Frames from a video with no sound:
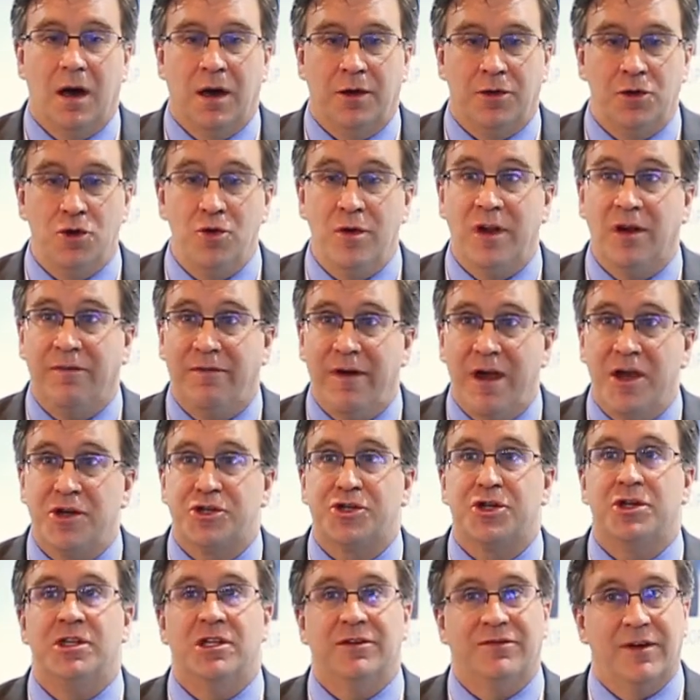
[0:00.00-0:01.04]
new
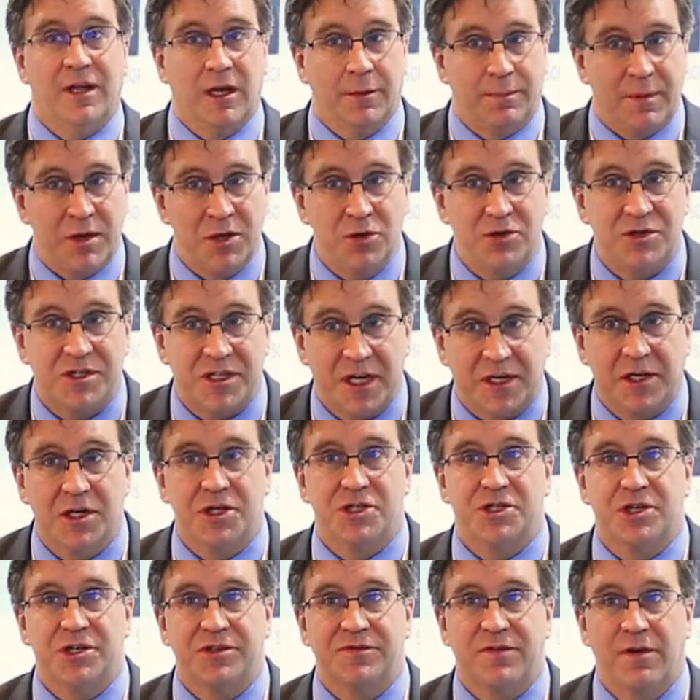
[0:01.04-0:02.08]
innovation, developing new
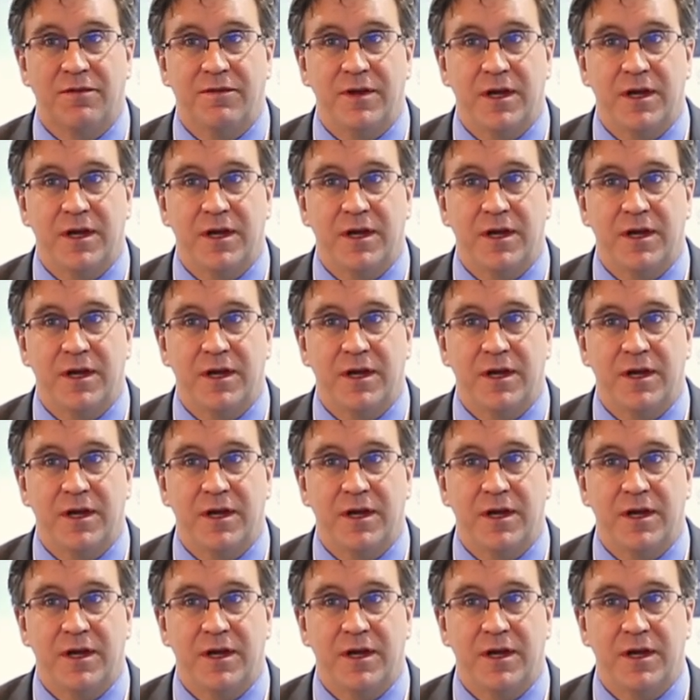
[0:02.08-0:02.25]
signatures for